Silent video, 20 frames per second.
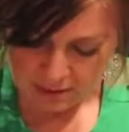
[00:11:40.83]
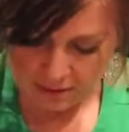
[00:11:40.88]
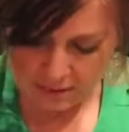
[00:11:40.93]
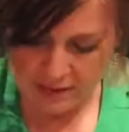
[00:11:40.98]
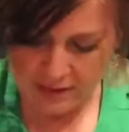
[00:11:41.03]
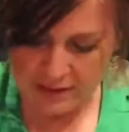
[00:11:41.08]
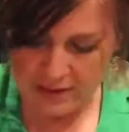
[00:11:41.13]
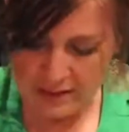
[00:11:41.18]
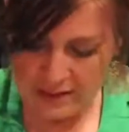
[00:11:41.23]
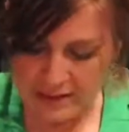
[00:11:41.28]

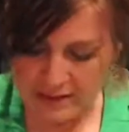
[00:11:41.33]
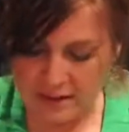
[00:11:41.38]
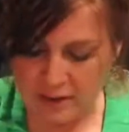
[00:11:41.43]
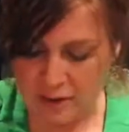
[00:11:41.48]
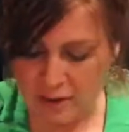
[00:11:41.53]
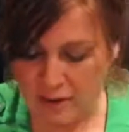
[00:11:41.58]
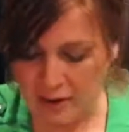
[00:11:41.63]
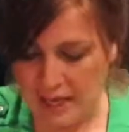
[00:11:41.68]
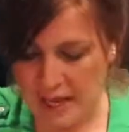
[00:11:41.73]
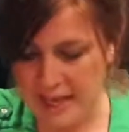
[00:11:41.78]
think this is
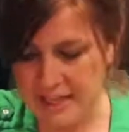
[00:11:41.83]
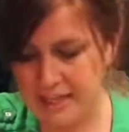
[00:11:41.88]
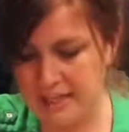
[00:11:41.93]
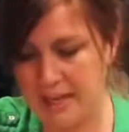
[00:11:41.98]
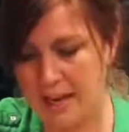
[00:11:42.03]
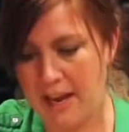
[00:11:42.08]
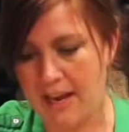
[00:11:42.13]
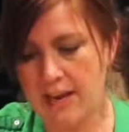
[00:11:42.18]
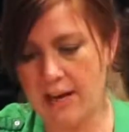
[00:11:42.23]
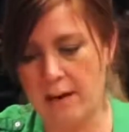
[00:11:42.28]
our last
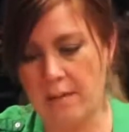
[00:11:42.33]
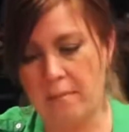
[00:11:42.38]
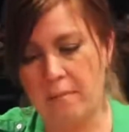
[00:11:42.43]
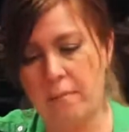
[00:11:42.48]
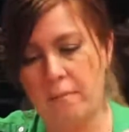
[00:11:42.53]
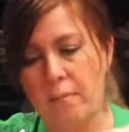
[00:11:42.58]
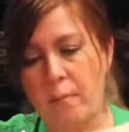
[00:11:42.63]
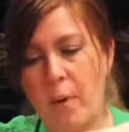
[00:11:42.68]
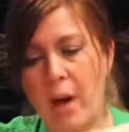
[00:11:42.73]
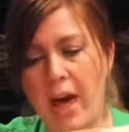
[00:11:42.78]
item.
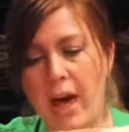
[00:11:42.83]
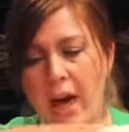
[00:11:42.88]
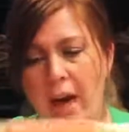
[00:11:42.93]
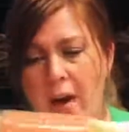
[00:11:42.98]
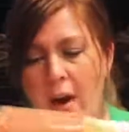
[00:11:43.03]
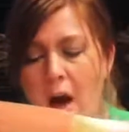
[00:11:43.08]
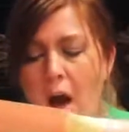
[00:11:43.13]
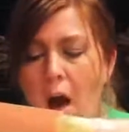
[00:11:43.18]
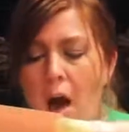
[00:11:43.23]
Wow,